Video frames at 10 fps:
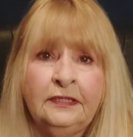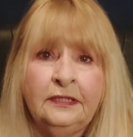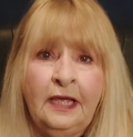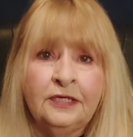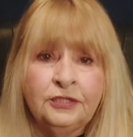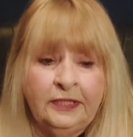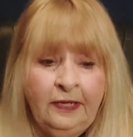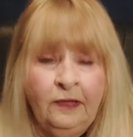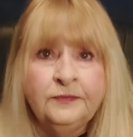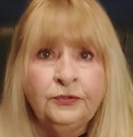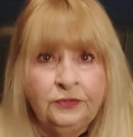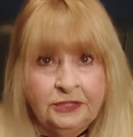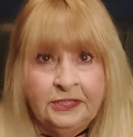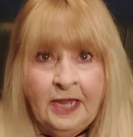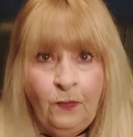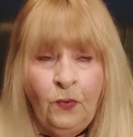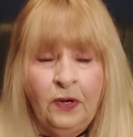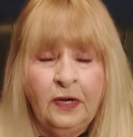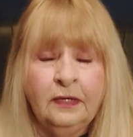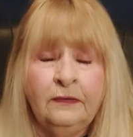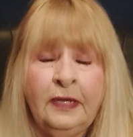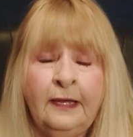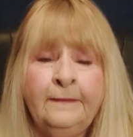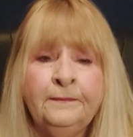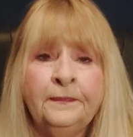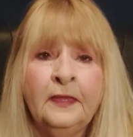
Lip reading: It actually helps you to network, okay?